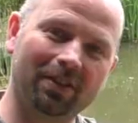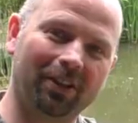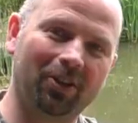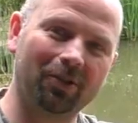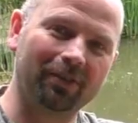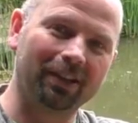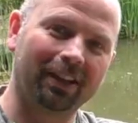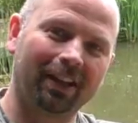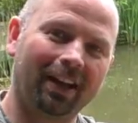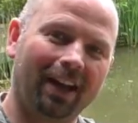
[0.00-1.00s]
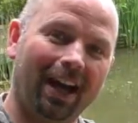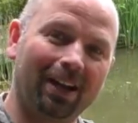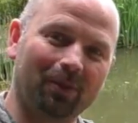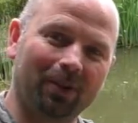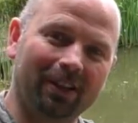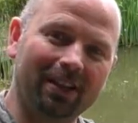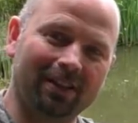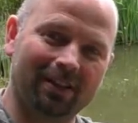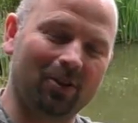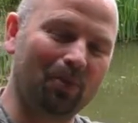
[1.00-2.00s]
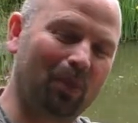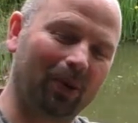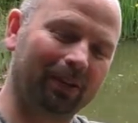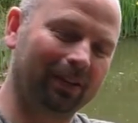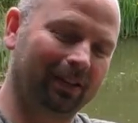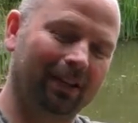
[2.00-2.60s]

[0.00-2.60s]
in the country had one of these at some point,